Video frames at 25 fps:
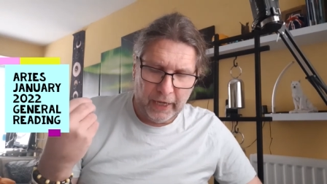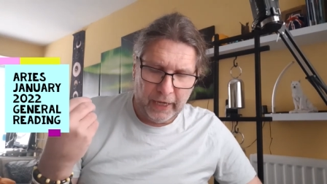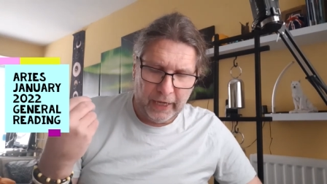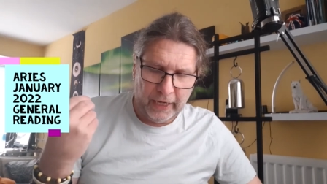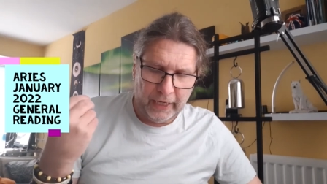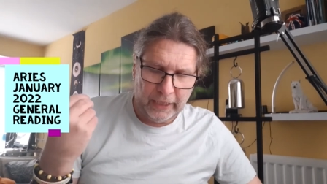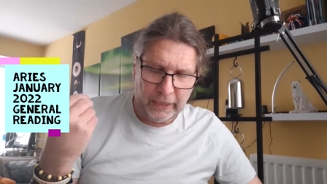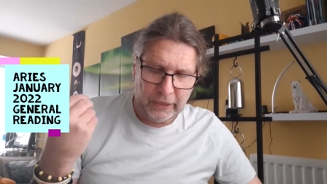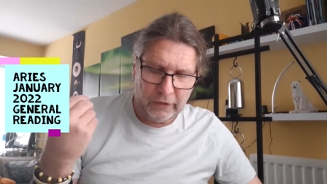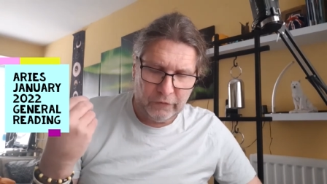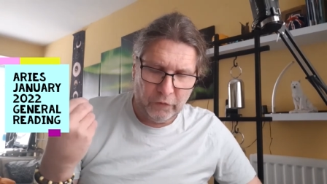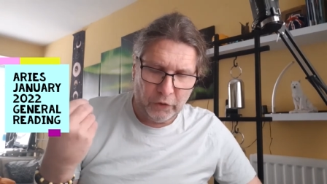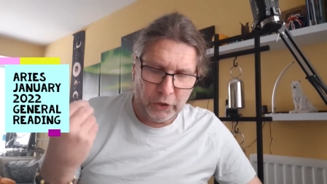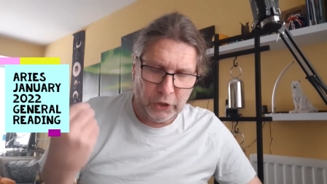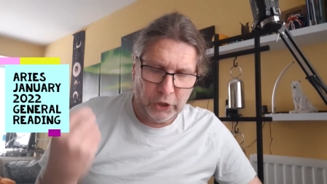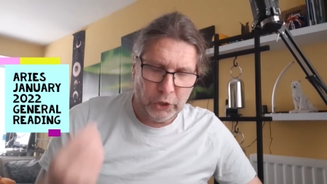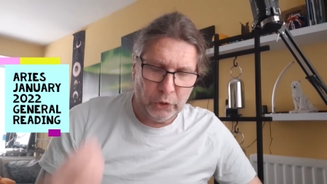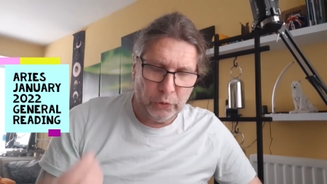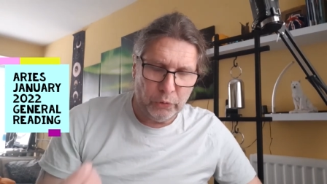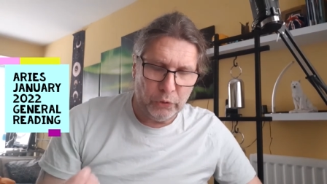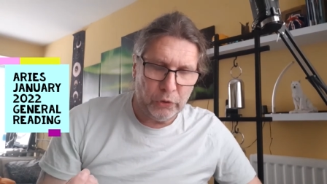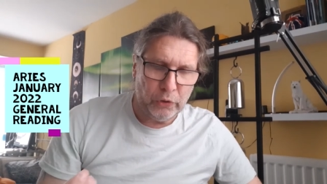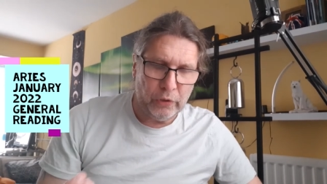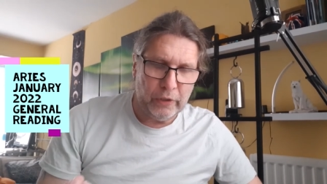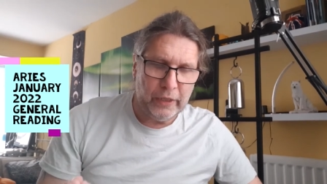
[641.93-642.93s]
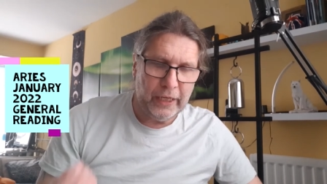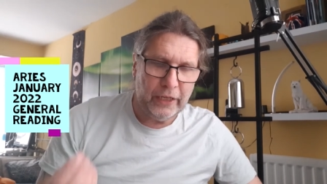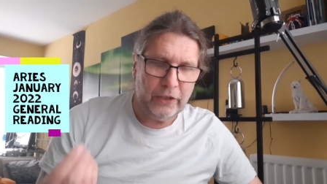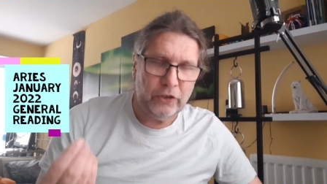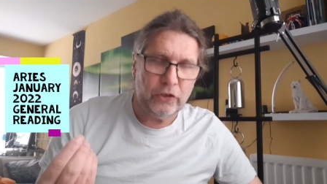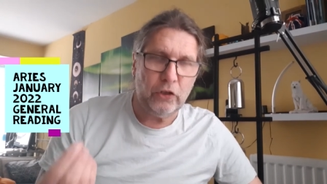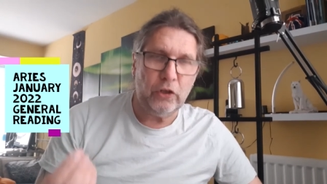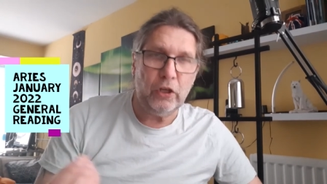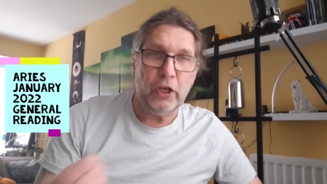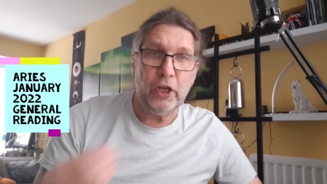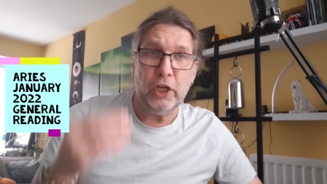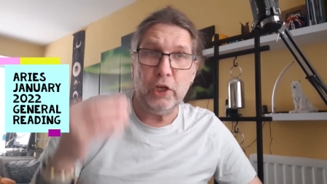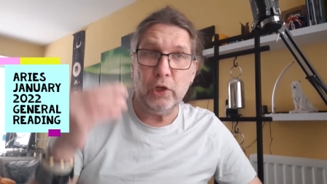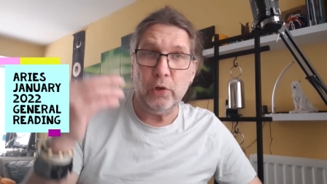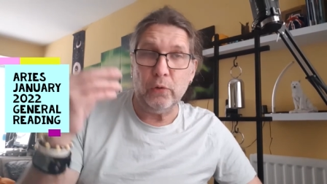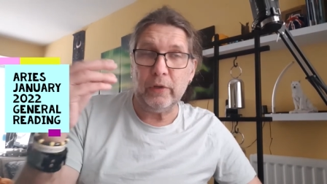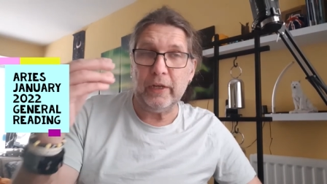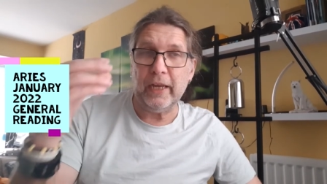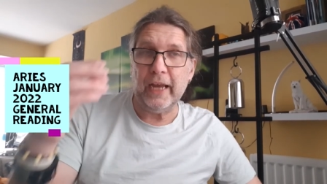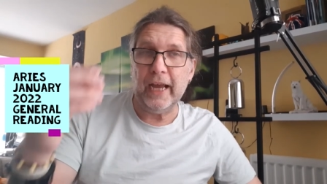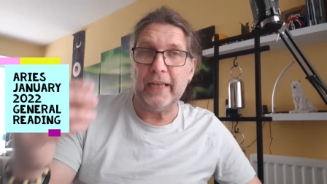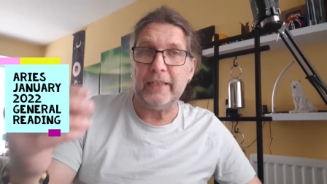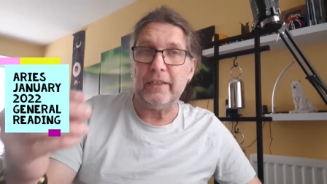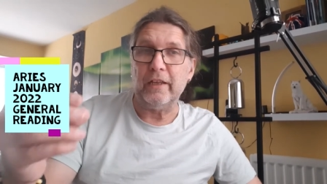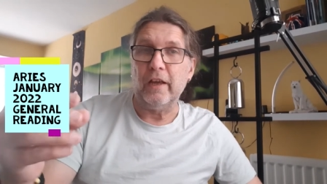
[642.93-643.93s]
is for you to literally look
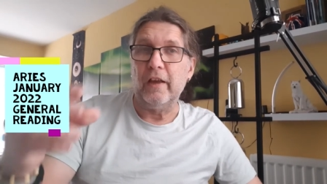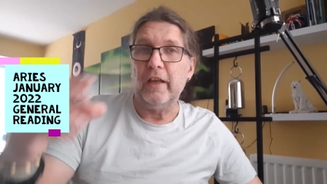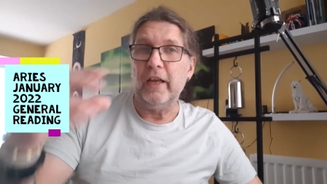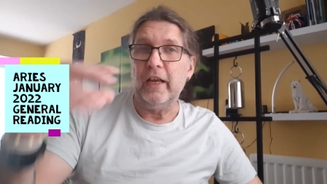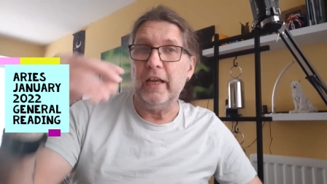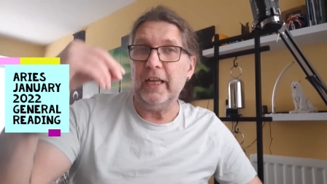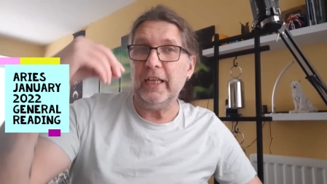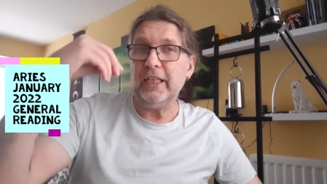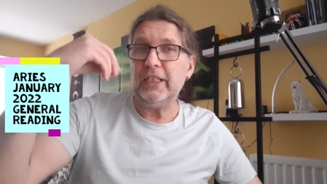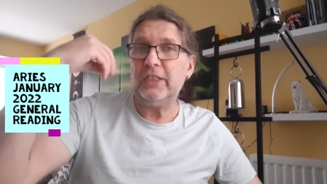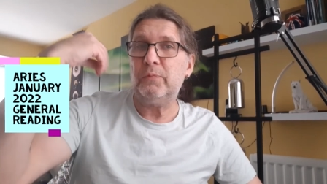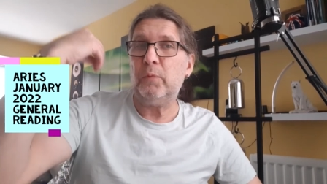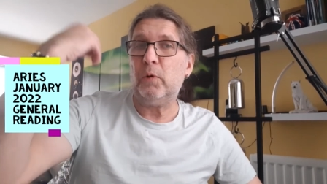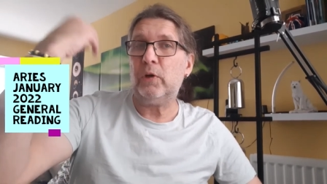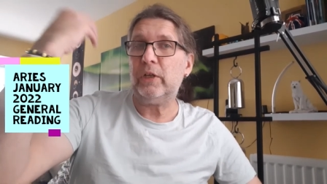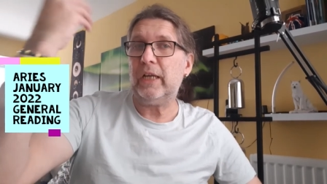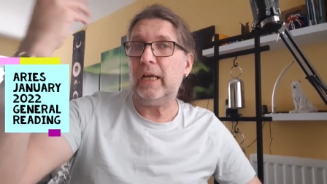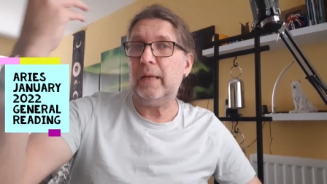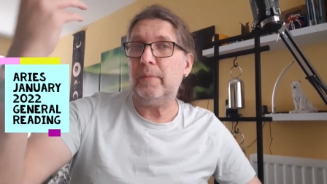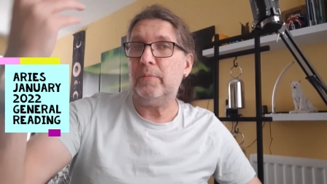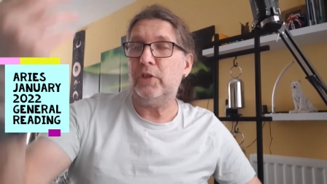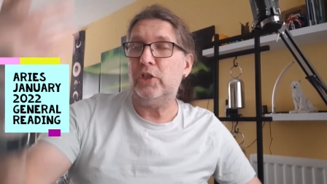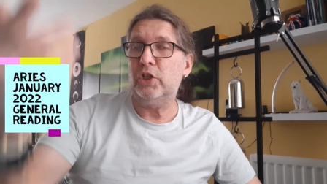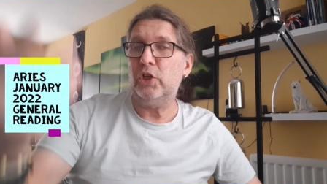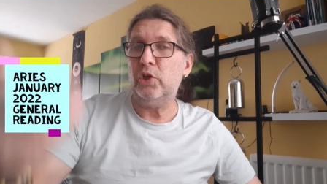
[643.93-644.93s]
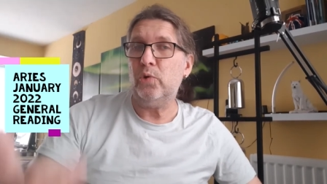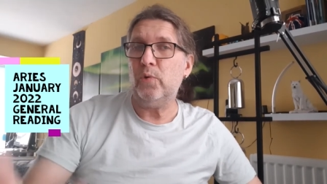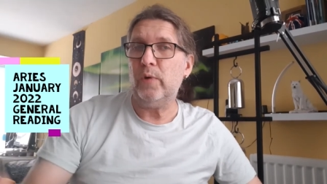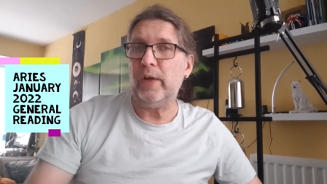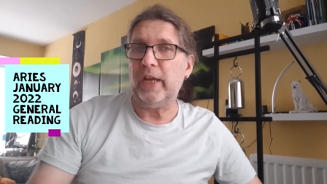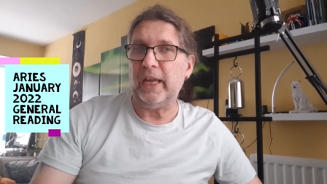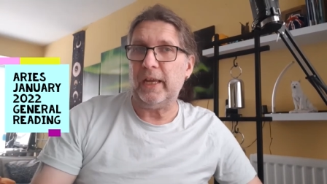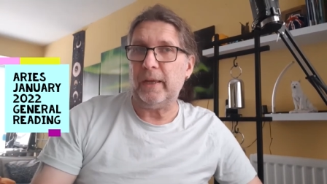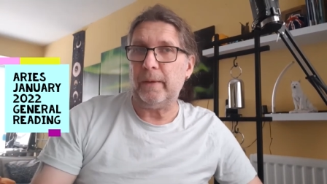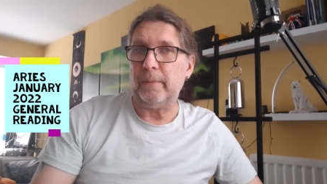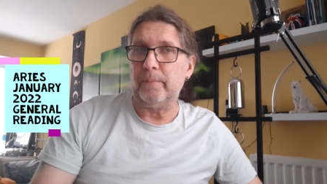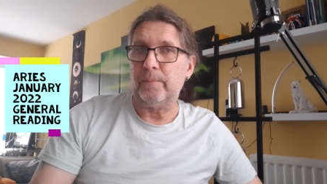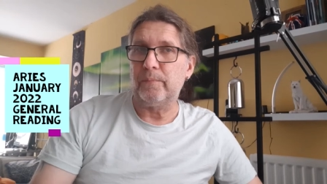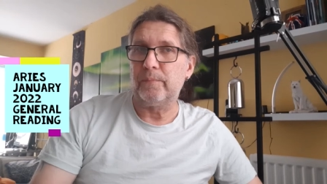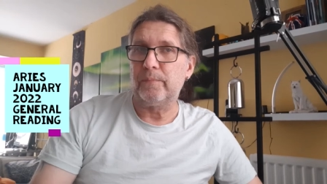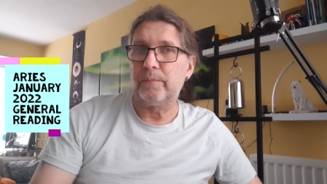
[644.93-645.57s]
at, is what I'm doing,